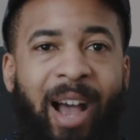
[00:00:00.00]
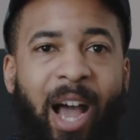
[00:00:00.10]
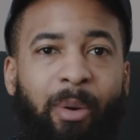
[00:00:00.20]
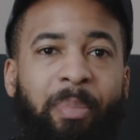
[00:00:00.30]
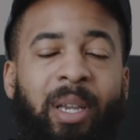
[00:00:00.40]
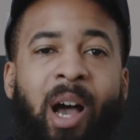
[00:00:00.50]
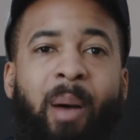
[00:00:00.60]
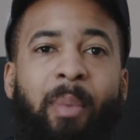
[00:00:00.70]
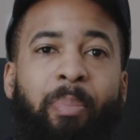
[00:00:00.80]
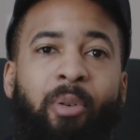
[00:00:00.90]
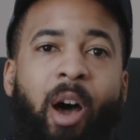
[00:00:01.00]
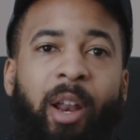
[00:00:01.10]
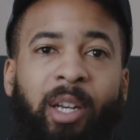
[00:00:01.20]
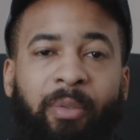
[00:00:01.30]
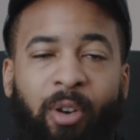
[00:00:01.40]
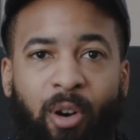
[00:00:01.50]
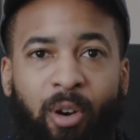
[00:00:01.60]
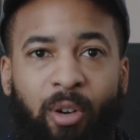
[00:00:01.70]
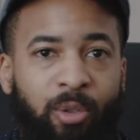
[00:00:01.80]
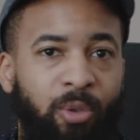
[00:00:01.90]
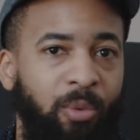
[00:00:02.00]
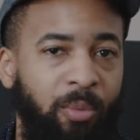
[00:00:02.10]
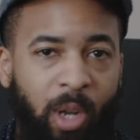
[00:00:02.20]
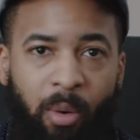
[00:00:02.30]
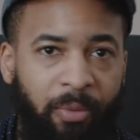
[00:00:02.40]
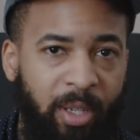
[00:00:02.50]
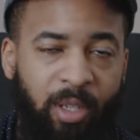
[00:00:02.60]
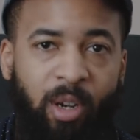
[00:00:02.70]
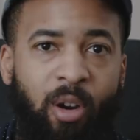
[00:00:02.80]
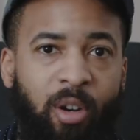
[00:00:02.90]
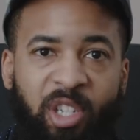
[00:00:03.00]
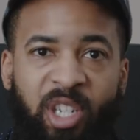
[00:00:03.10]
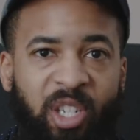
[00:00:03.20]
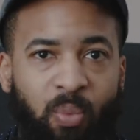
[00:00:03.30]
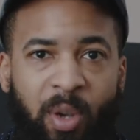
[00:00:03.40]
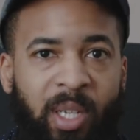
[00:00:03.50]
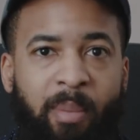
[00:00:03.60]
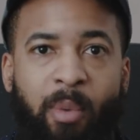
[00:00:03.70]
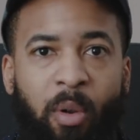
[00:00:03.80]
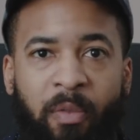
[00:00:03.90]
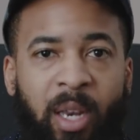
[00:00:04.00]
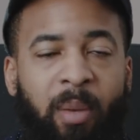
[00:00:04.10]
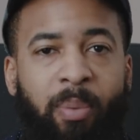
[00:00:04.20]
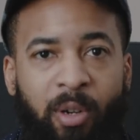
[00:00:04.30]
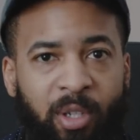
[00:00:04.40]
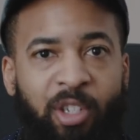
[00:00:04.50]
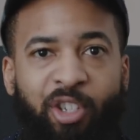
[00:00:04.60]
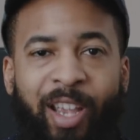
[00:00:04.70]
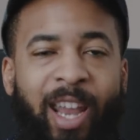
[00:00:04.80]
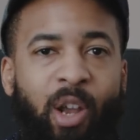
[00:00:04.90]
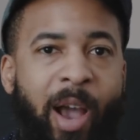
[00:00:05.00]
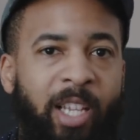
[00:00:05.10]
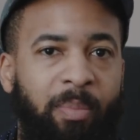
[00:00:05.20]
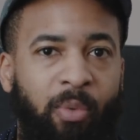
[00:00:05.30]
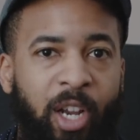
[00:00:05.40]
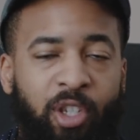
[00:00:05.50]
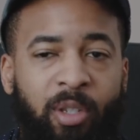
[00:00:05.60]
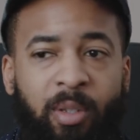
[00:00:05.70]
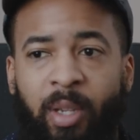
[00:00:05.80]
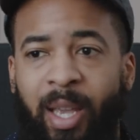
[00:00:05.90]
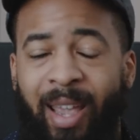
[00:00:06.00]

I would become a product of her who, no offense to her, she just wasn't a motivated person. She had no aspirations.